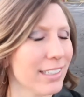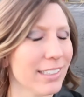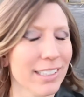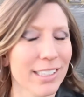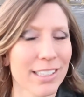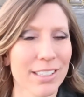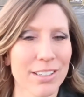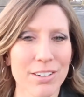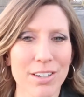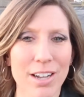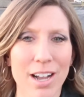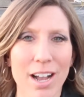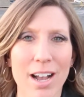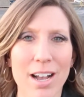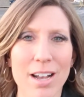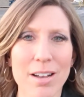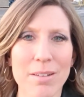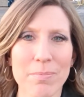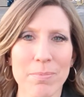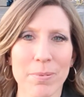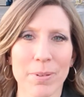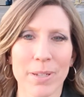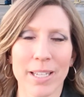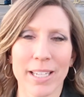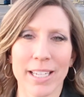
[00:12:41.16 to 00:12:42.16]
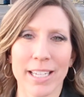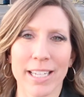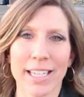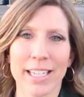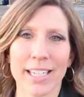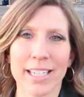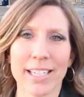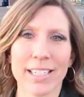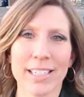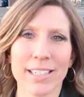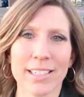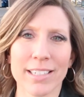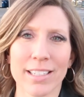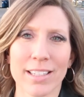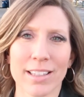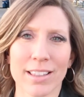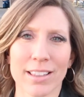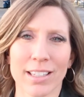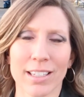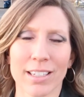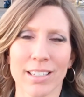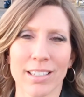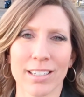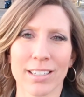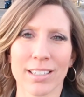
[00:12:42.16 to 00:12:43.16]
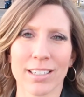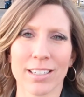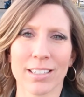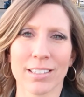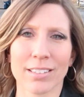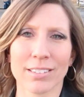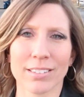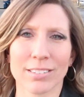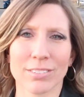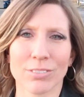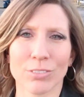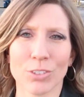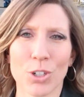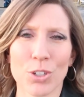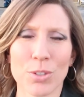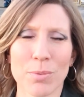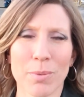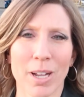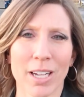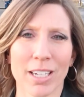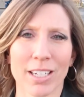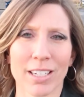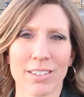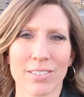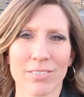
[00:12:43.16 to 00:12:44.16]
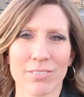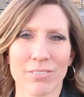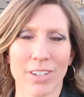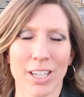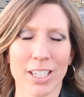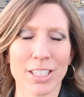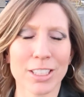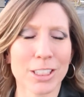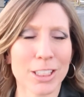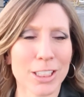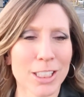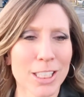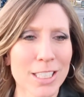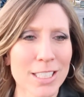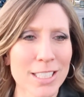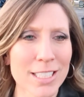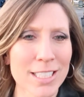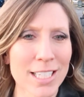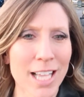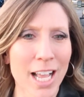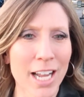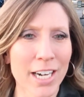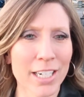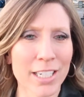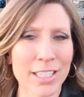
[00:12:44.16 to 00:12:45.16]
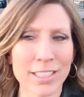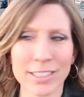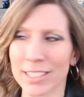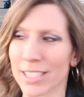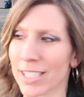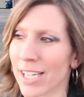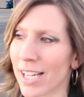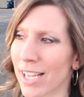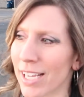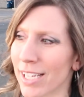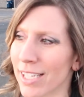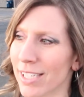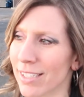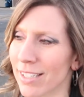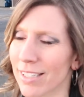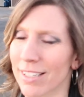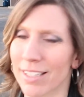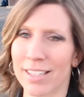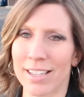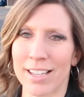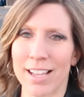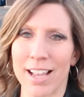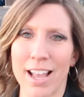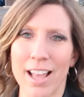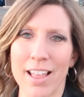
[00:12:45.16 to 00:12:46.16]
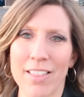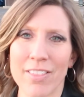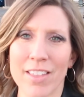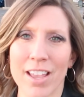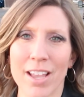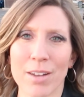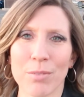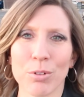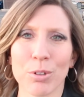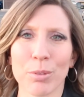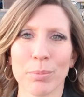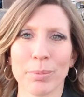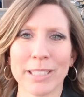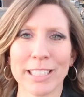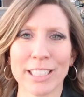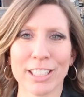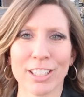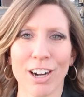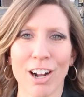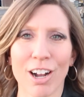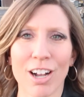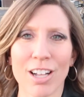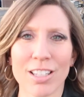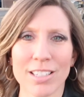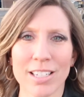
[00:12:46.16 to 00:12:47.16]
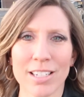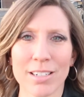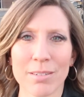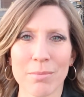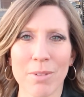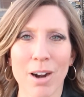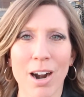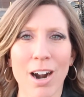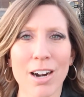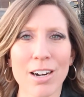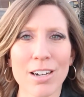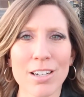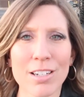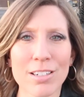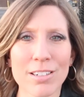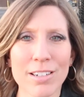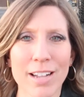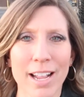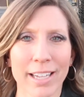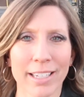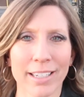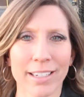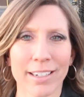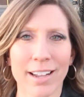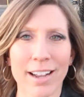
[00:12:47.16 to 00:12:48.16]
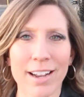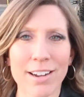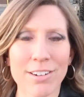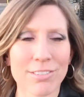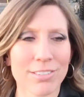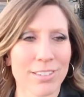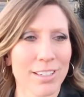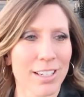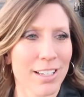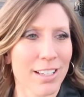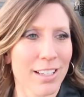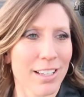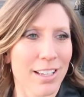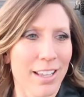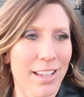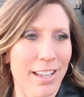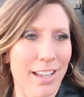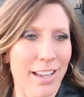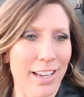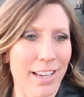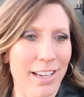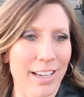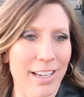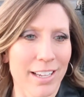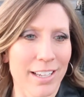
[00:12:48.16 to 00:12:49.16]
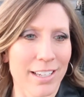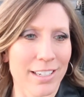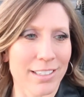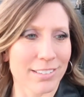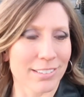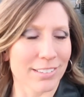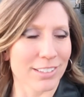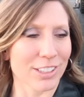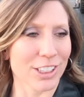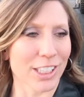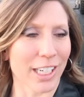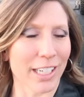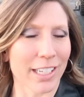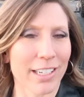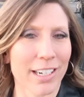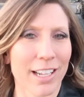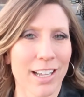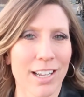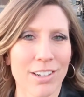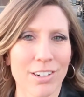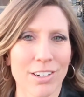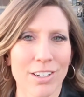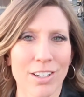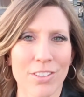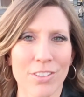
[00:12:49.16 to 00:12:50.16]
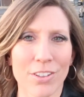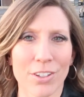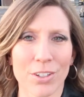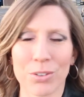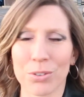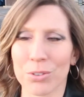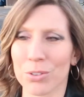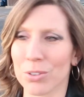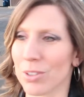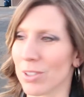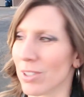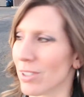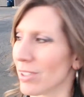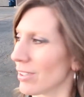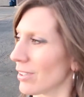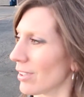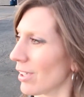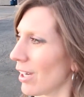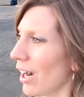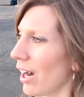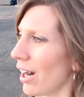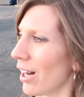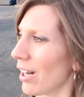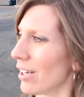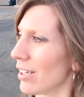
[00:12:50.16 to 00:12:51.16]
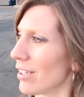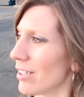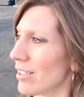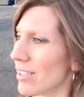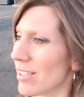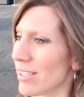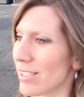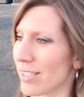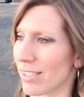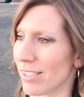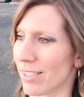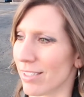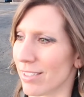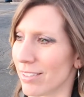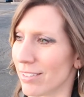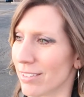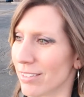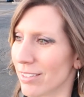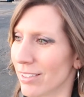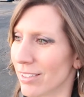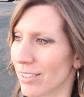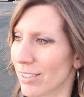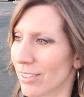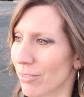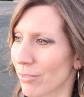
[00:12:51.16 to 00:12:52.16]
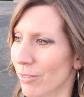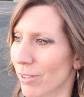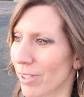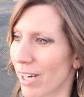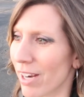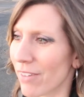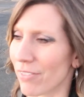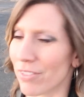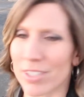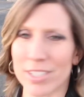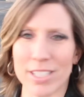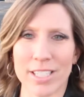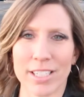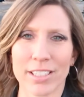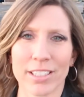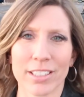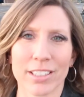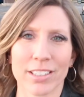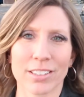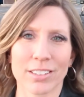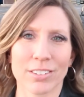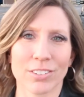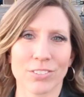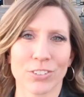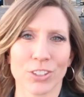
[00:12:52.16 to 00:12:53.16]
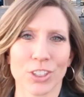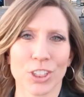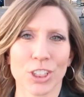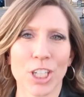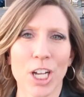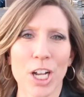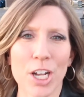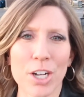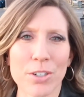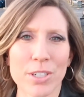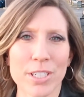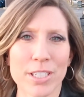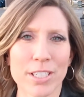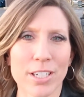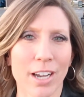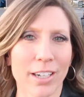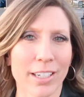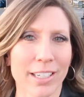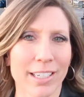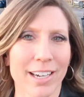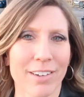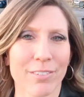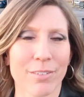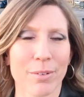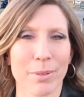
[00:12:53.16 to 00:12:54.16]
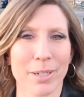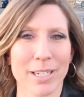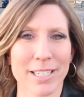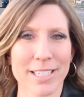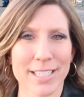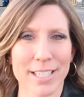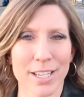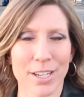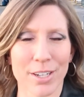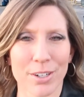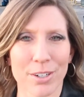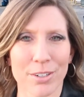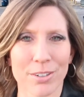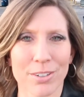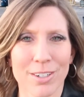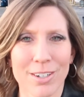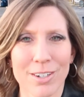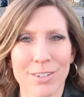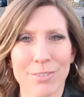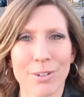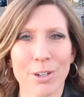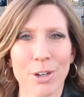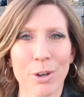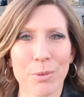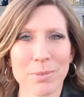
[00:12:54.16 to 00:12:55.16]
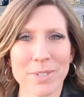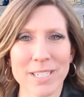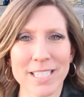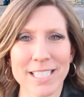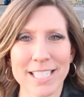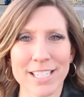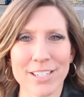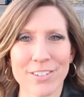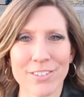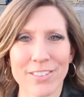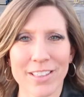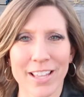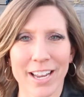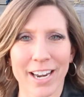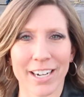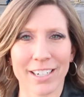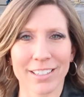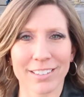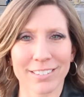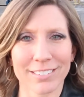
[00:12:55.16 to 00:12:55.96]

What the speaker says: Neo up in the Rosemont Convention Center tonight, and then we'll be here all day tomorrow hanging out and checking out all the cool cars and whatever's there for show and talking to everybody. So we hope to see you there.